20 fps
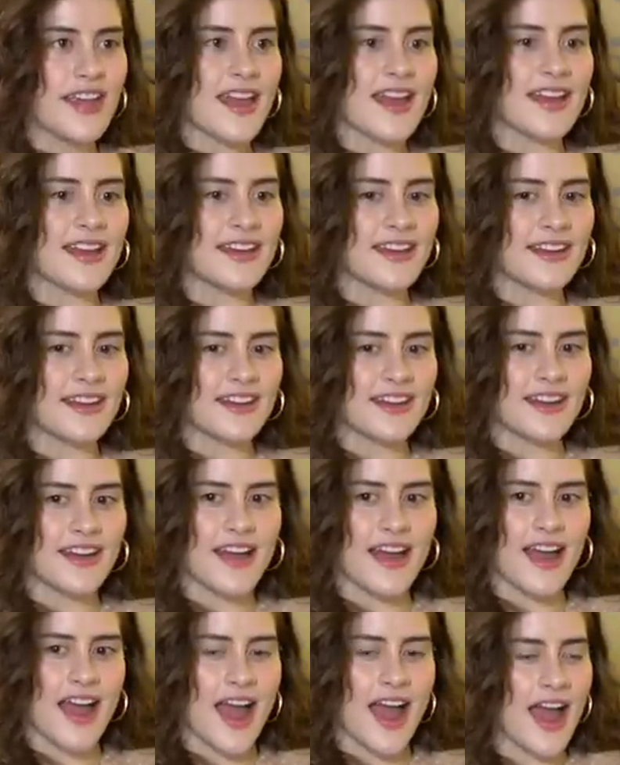And
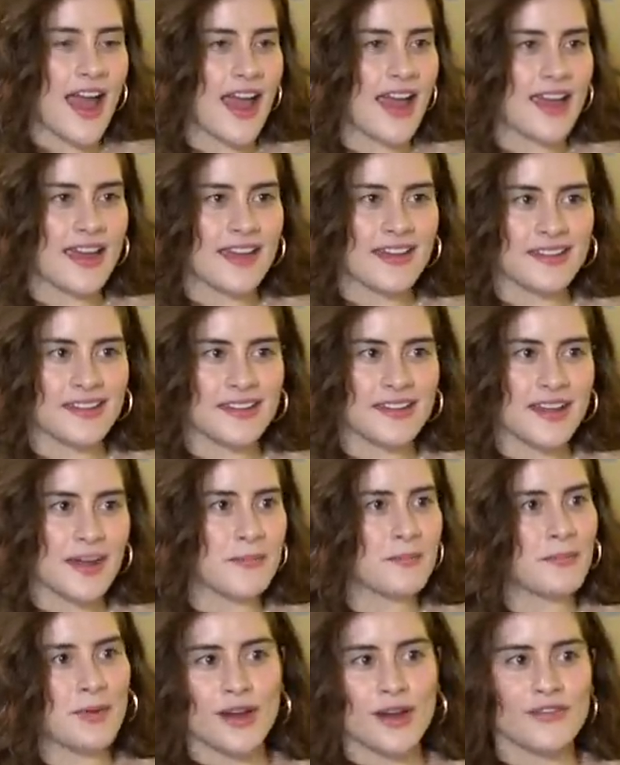I
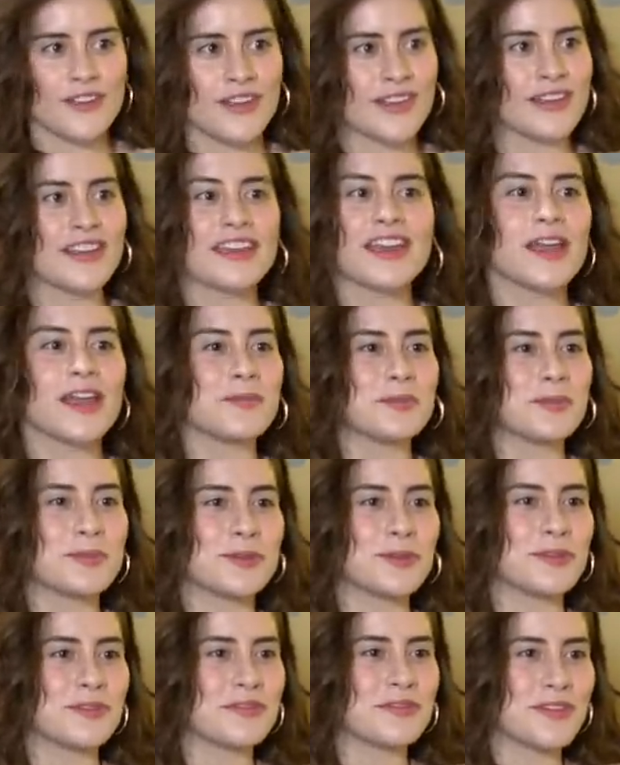am perfectly
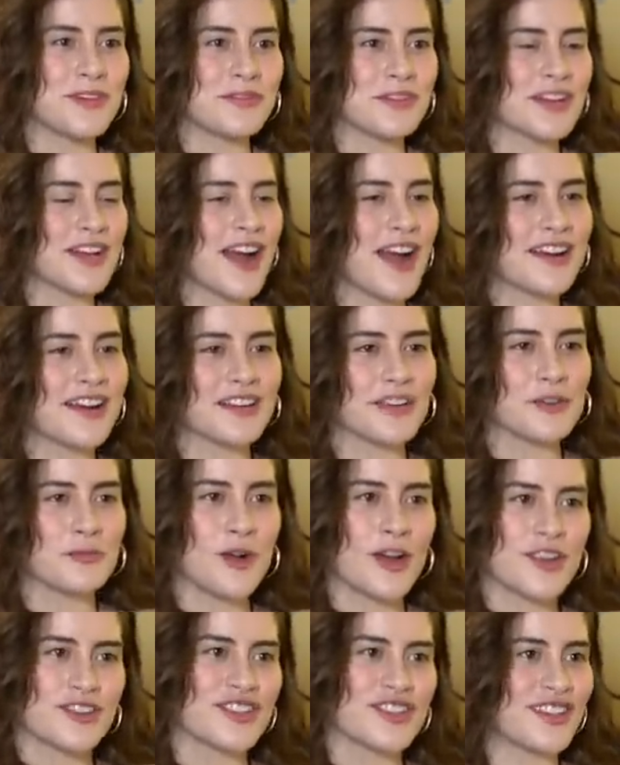capable of, of cutting and
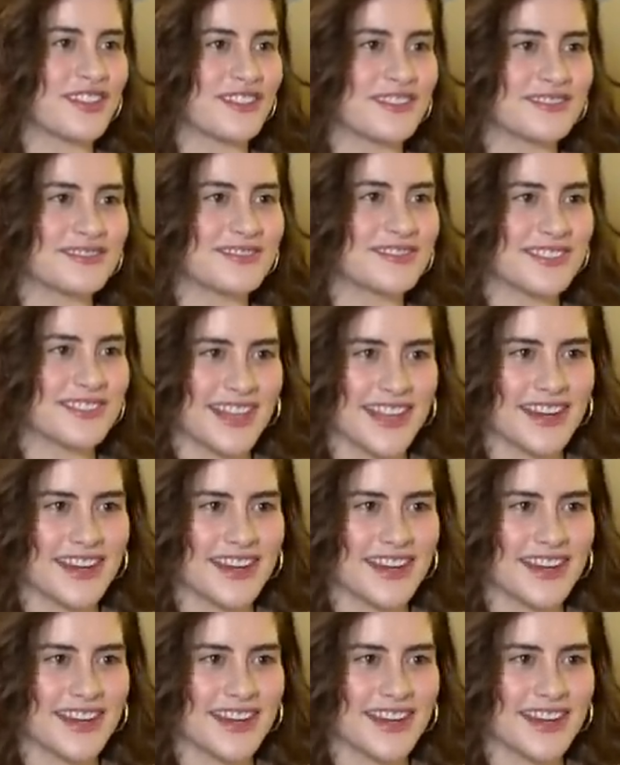washing right.